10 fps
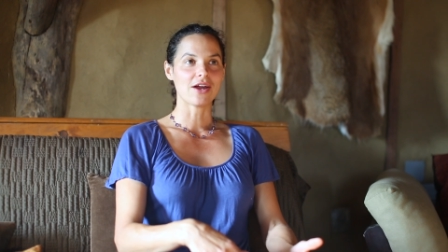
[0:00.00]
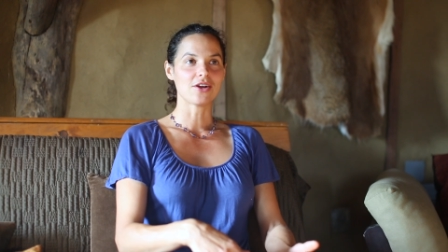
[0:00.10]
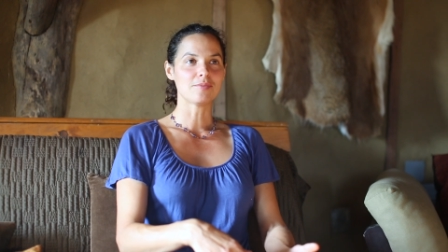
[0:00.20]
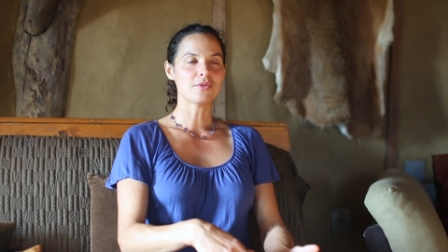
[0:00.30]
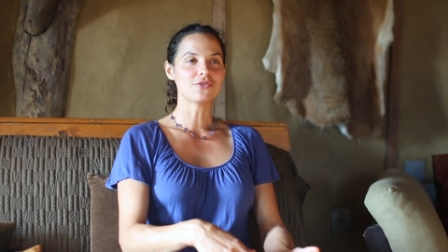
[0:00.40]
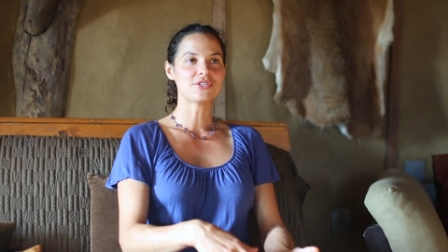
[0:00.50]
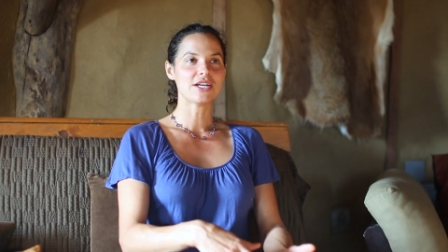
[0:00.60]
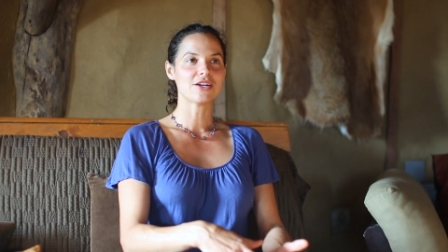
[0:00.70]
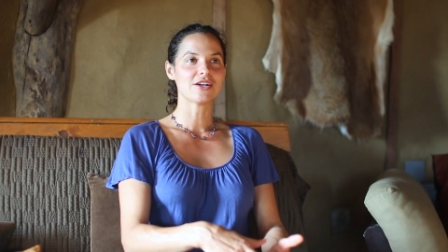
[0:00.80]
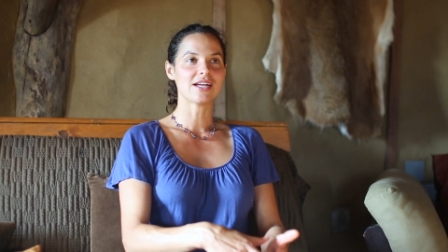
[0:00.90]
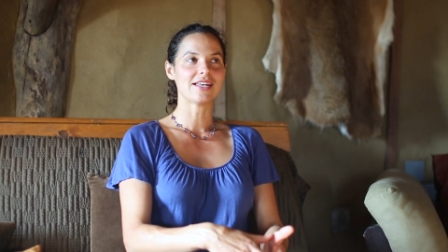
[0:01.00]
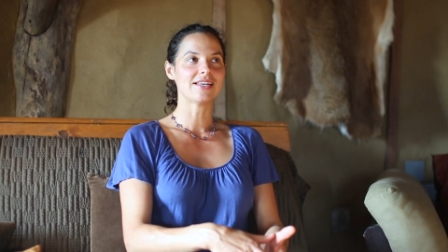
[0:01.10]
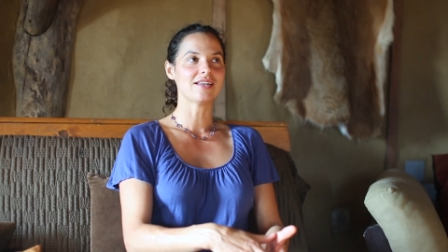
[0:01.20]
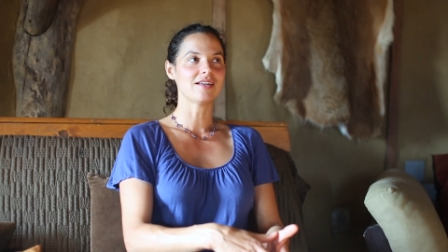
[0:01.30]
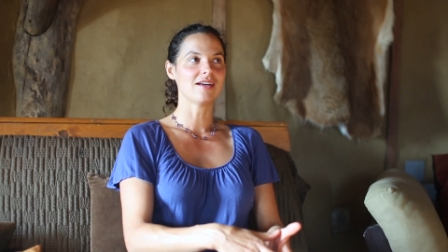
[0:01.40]
Aaron moved here
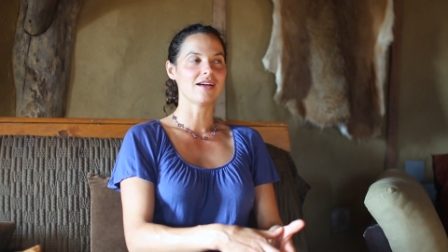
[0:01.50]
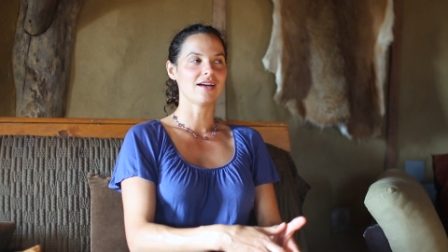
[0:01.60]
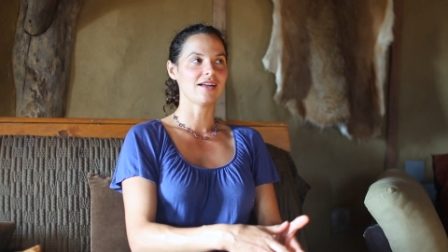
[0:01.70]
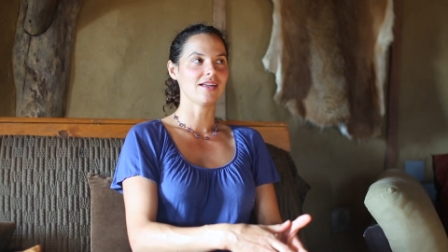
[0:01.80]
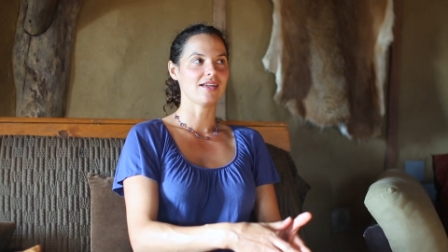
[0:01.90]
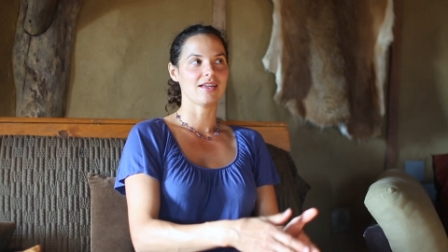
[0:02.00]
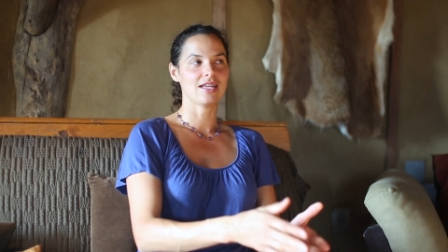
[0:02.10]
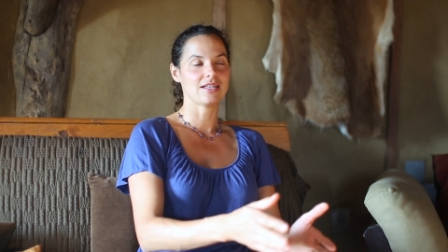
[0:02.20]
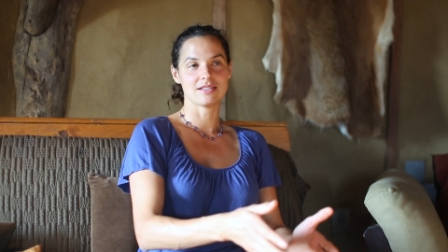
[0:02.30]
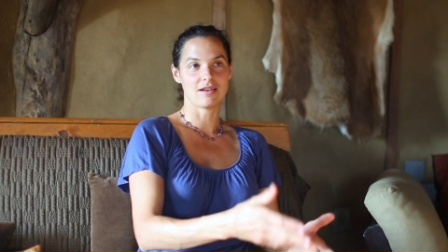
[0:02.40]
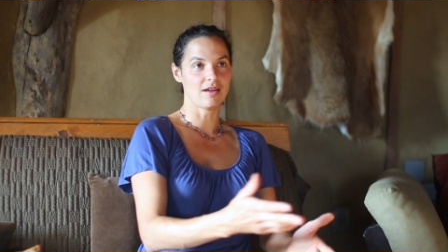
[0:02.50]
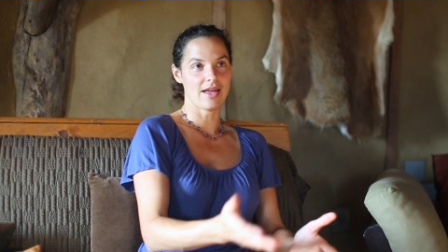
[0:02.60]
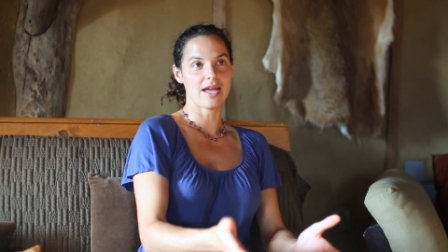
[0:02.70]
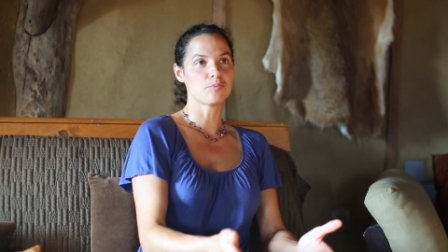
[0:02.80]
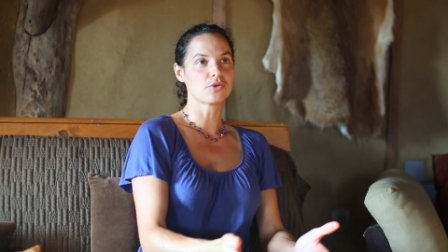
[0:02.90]
in in
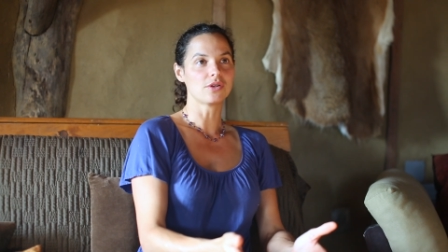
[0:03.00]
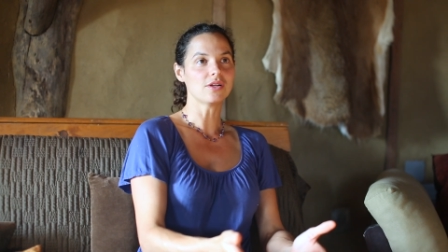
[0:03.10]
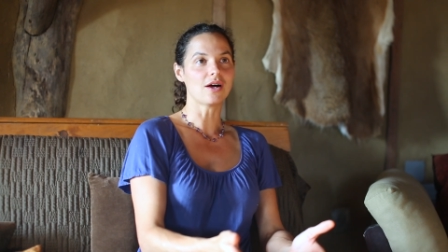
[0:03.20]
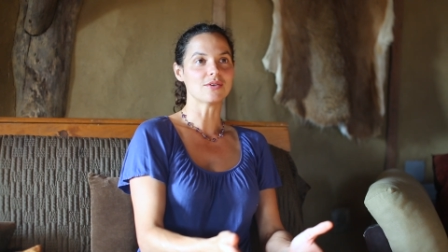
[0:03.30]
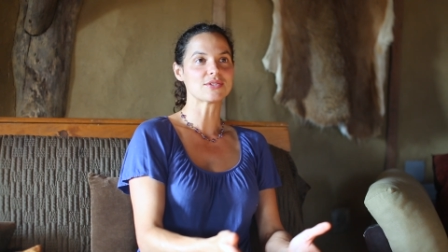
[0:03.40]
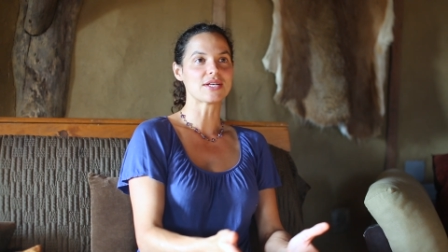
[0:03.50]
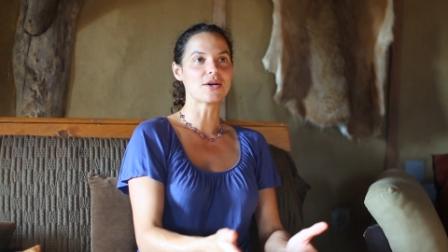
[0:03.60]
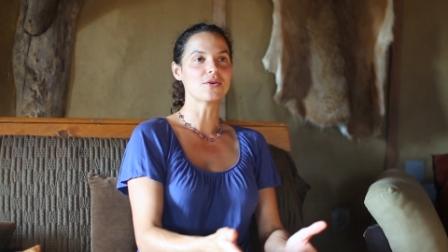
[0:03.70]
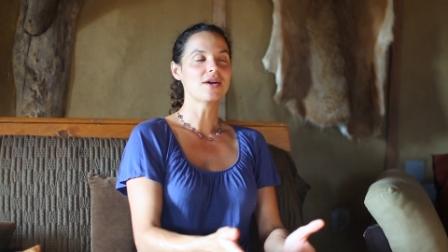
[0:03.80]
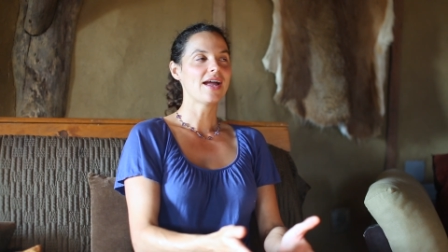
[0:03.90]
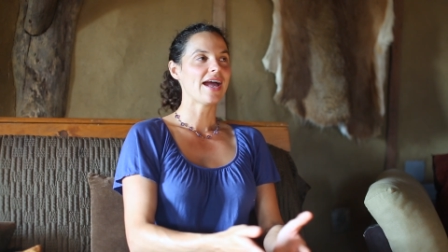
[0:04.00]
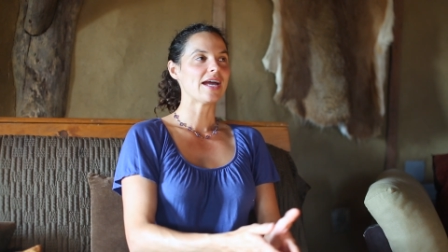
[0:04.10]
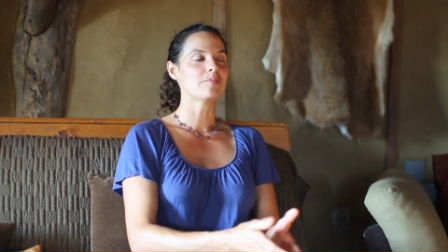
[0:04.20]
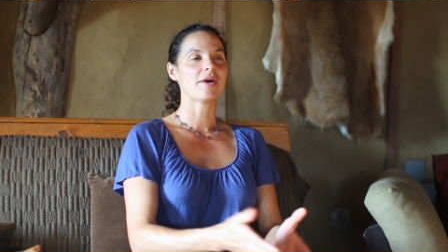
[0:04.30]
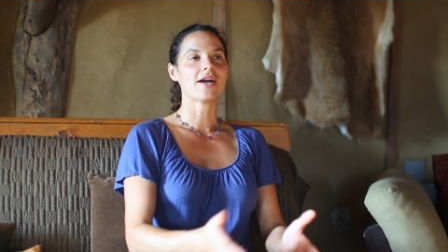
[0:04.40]
April also,
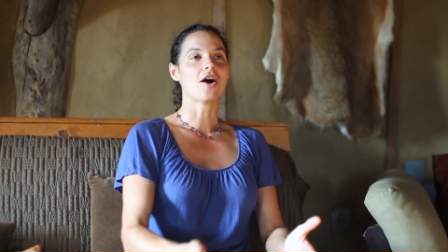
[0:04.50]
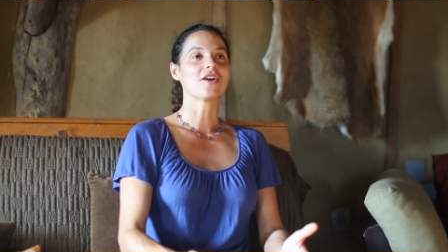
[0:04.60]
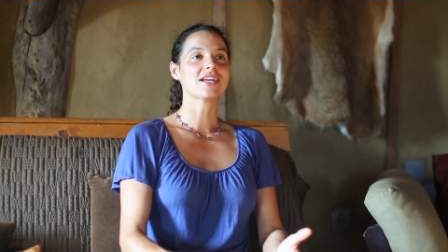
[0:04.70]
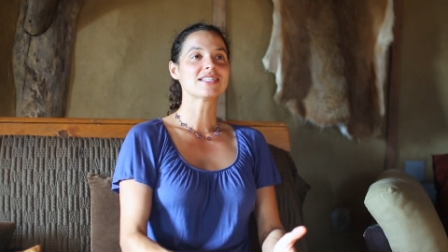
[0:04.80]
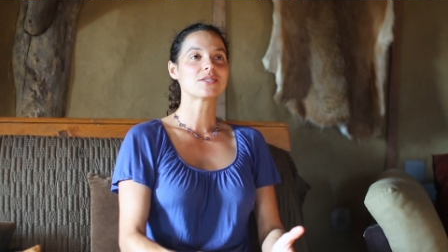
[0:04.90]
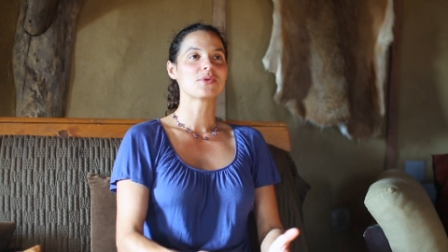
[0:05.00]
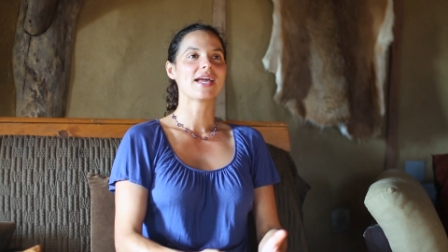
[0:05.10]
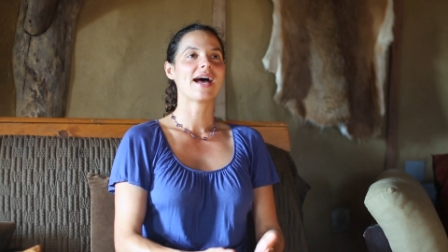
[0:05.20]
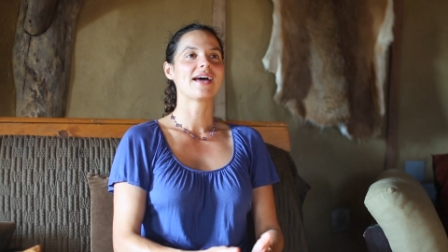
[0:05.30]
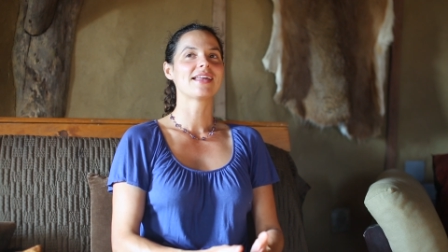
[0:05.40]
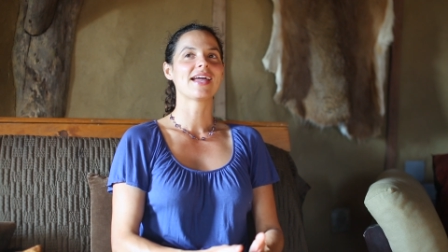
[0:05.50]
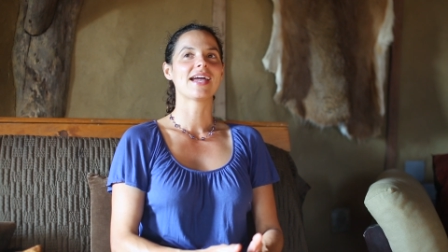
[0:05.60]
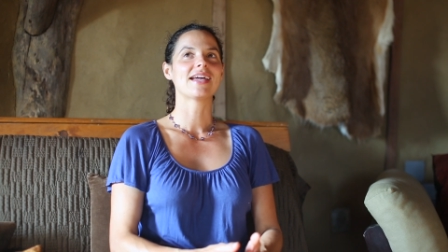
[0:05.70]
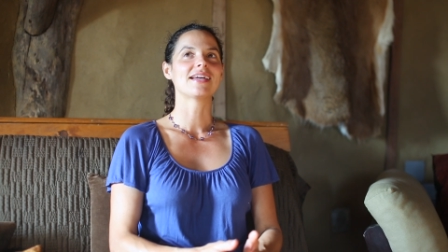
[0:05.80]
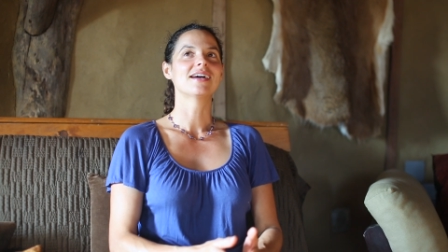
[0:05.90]
and by August we had
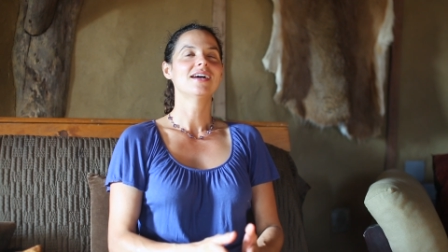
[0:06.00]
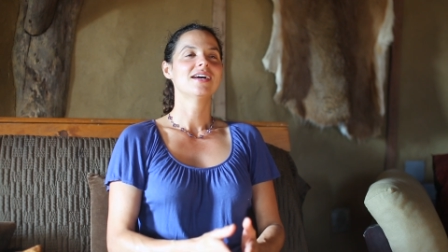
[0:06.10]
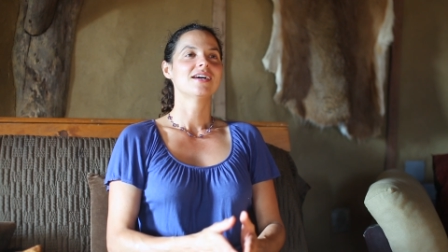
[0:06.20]
a